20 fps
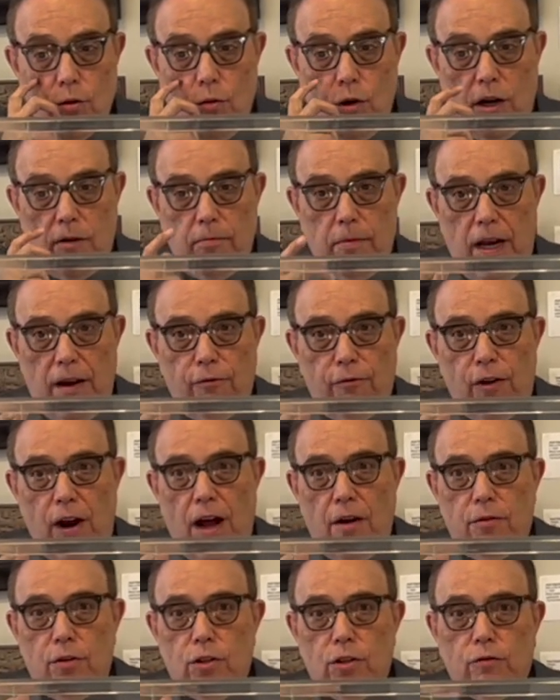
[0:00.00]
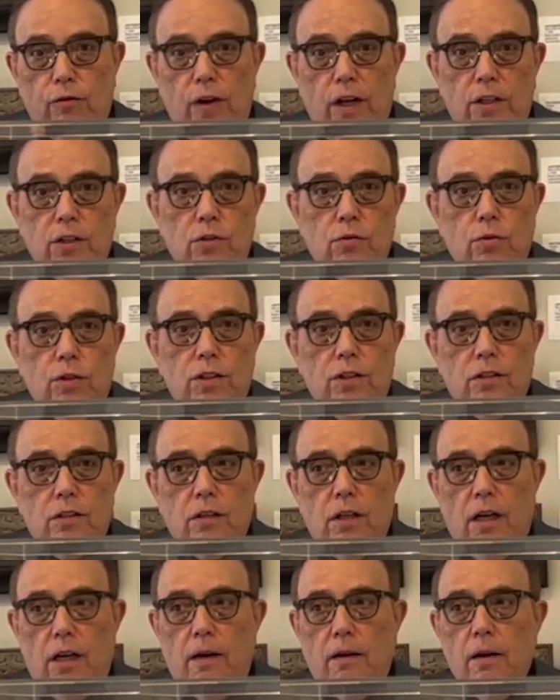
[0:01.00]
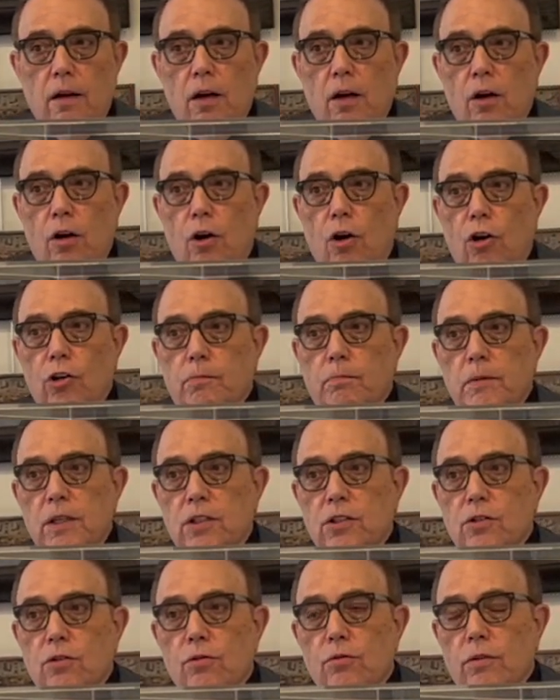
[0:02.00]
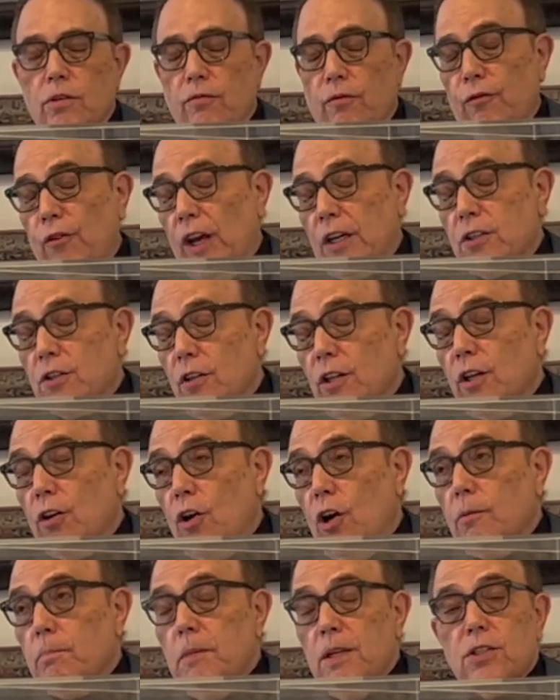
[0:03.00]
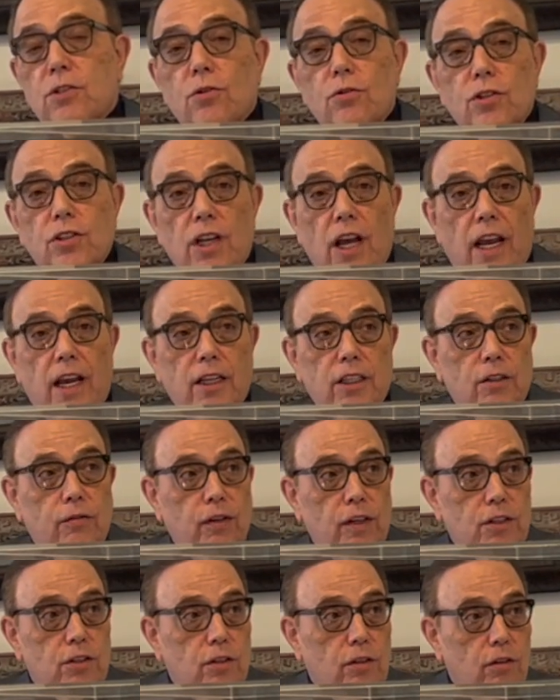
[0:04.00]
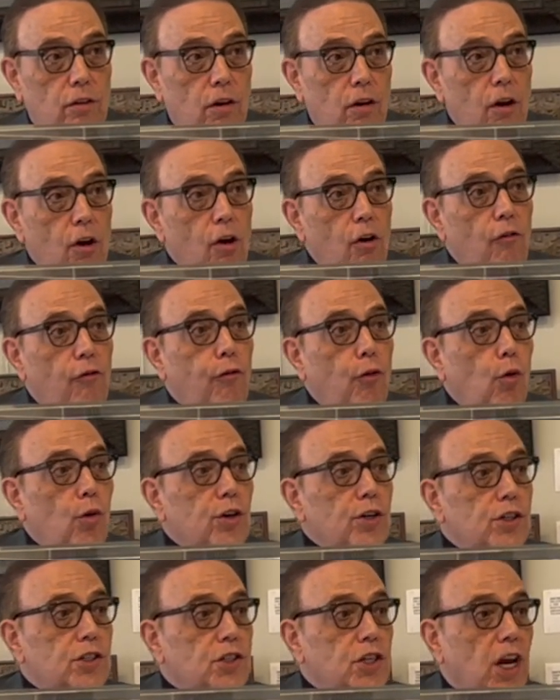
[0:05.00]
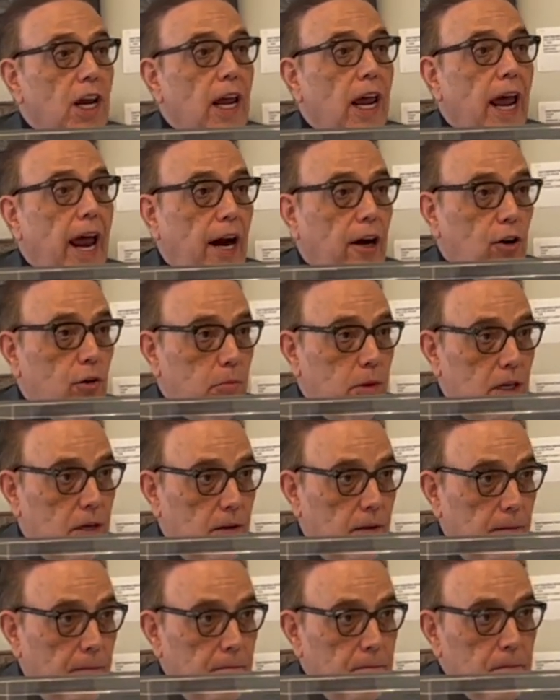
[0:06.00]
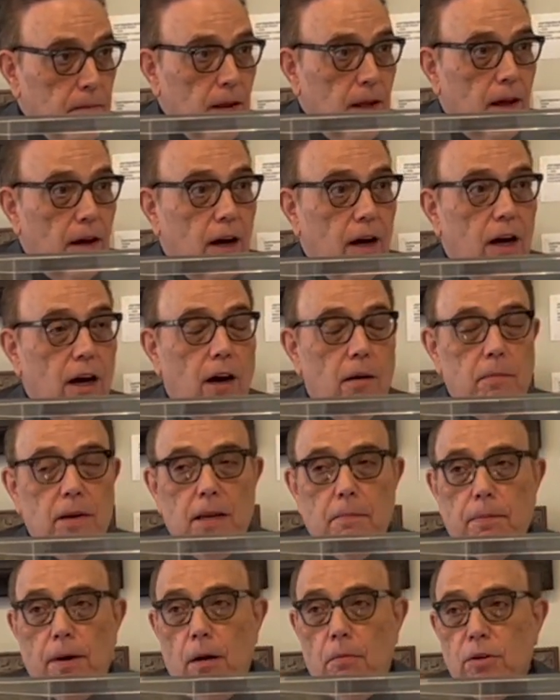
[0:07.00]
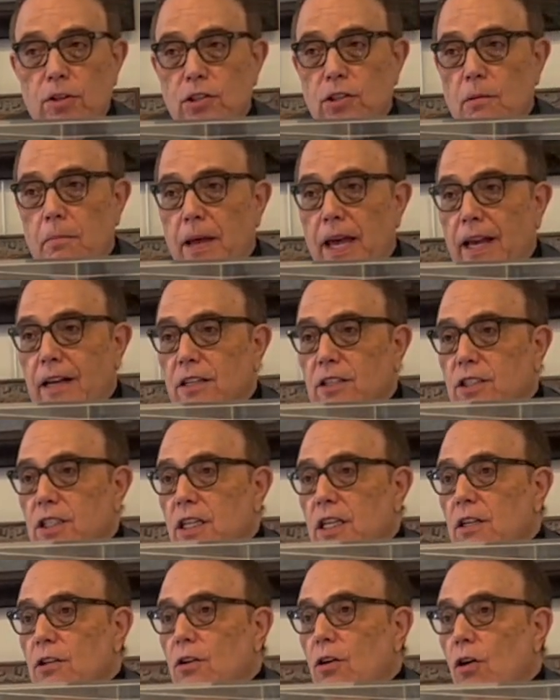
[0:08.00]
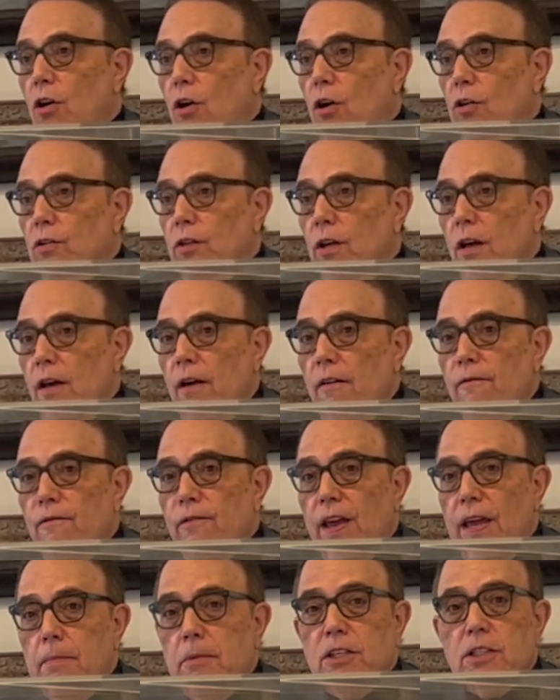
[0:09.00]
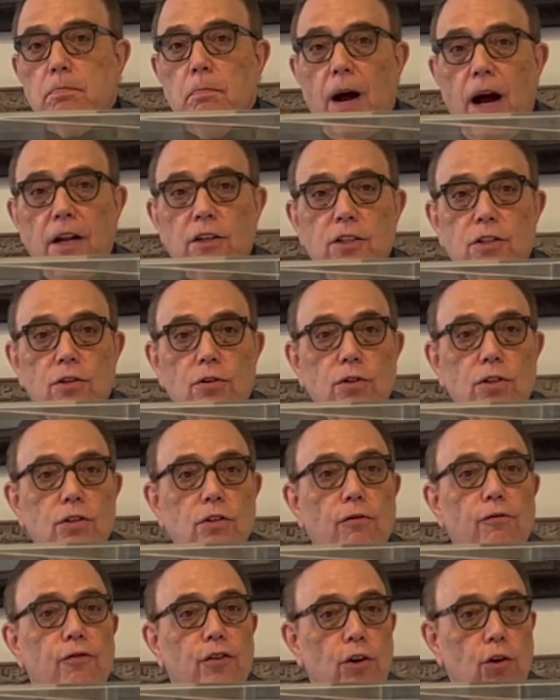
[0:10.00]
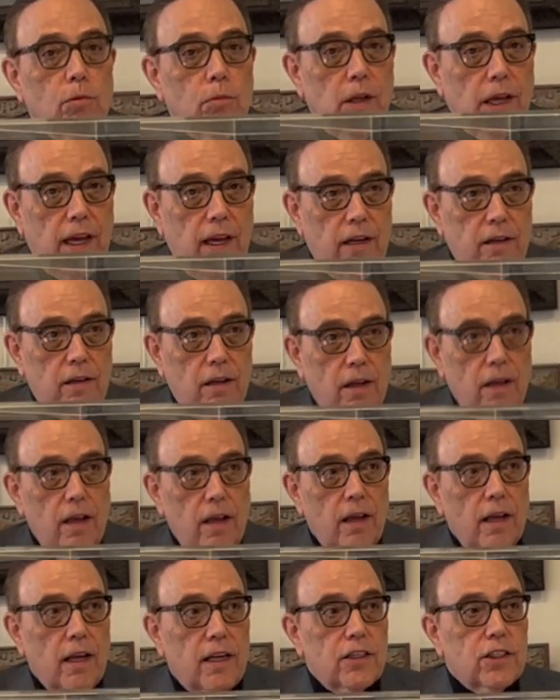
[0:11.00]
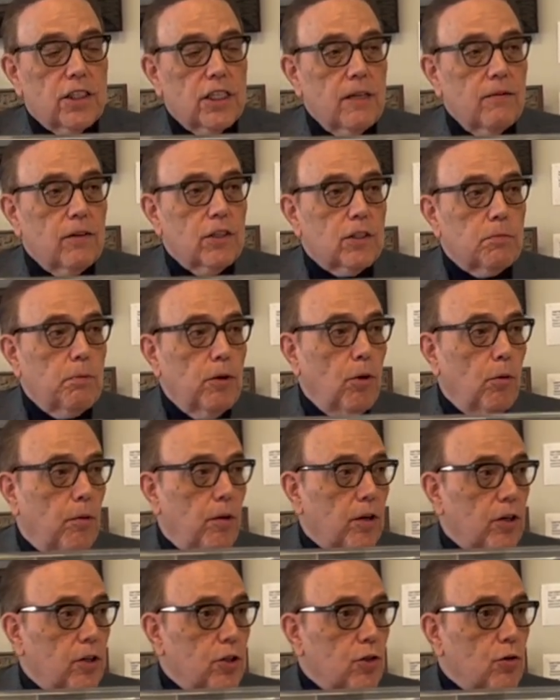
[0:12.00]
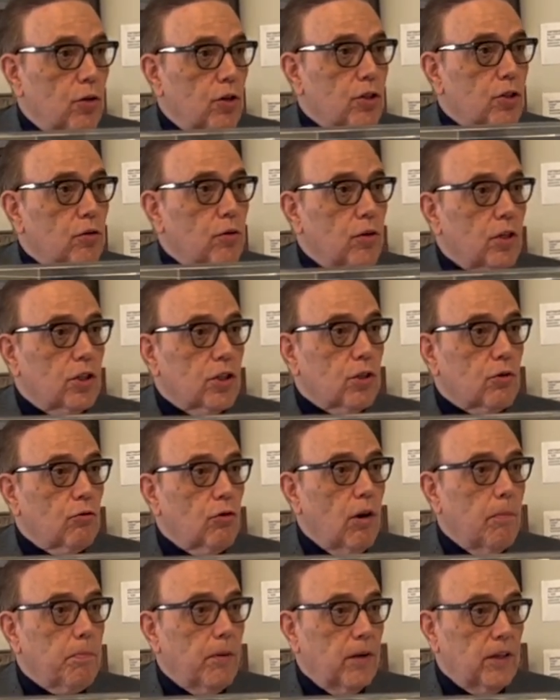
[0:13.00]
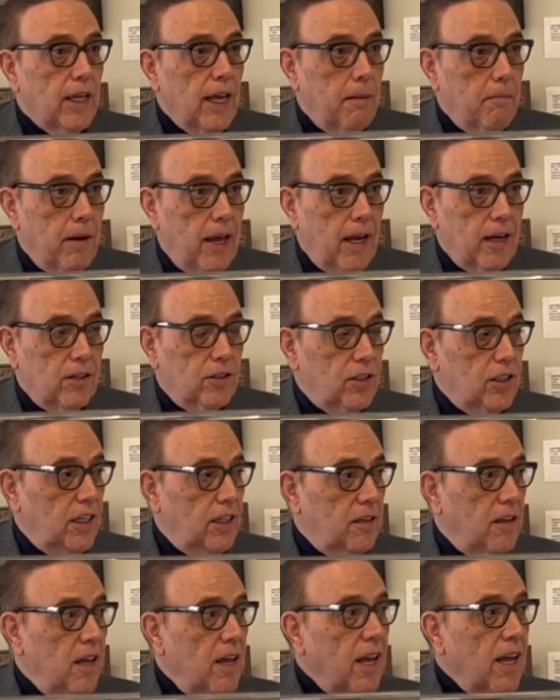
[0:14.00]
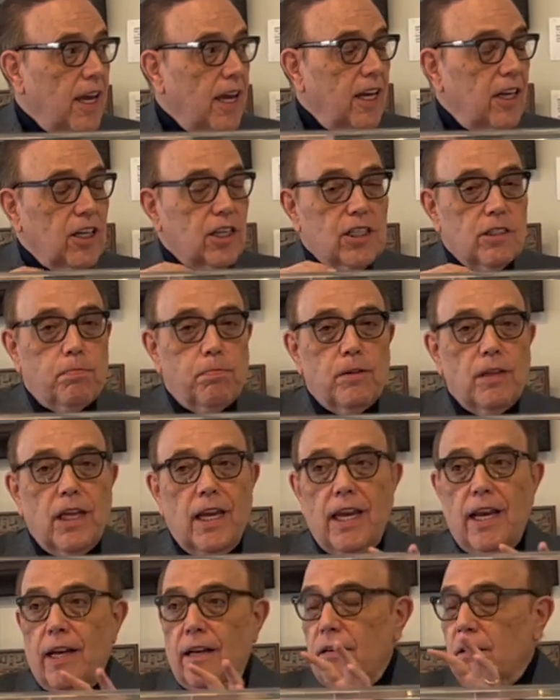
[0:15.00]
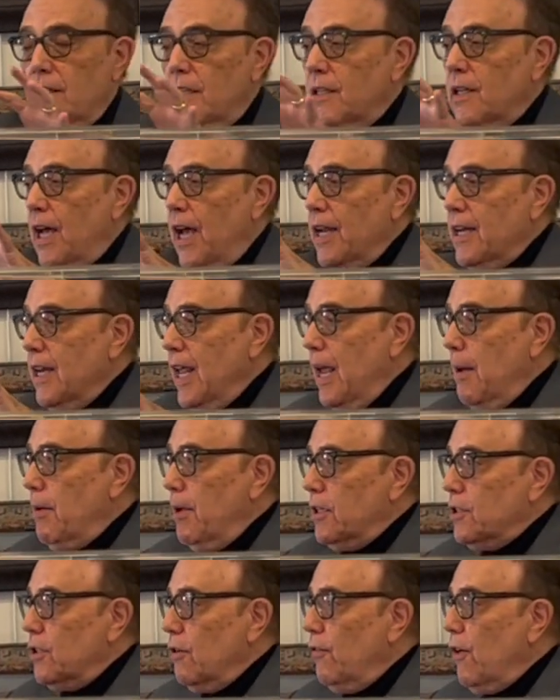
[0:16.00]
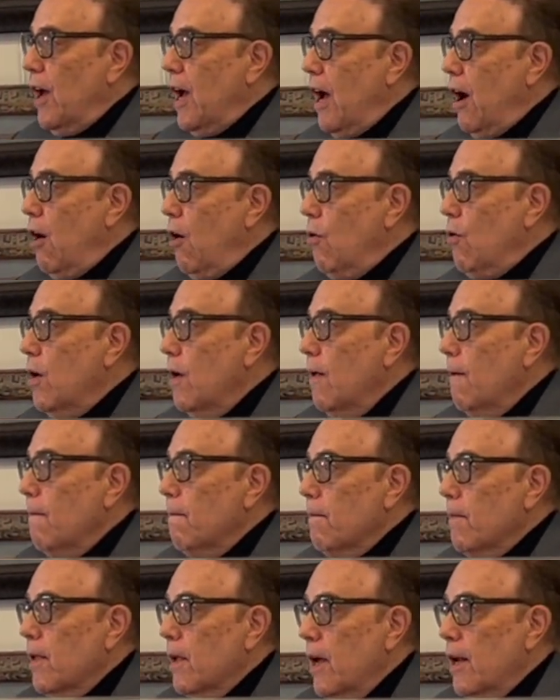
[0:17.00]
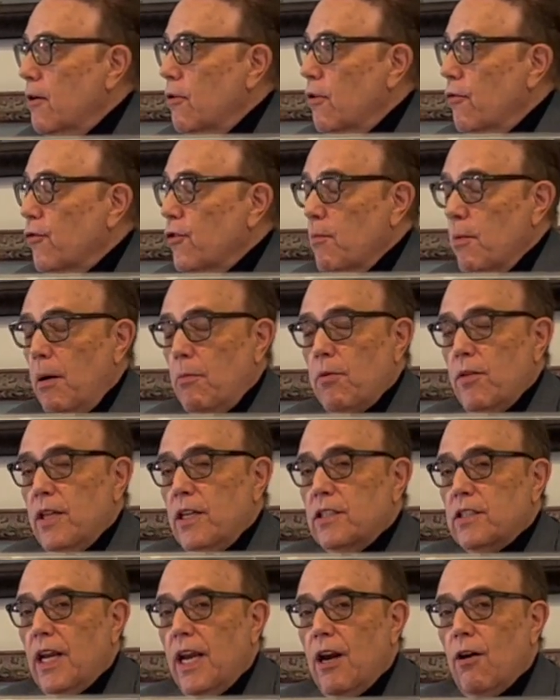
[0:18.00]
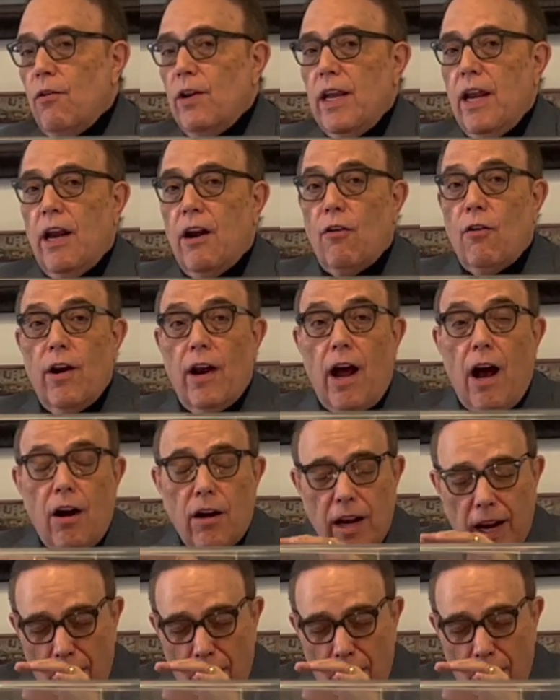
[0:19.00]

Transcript: one of my father's friends was affectionately called Mr. Science Fiction, Forrest J. Ackerman. He published a magazine called Famous Monsters of Filmland. And Steven Spielberg and George Lucas grew up on that magazine. It explained the dynamics of how, I don't know if you remember these Harryhausen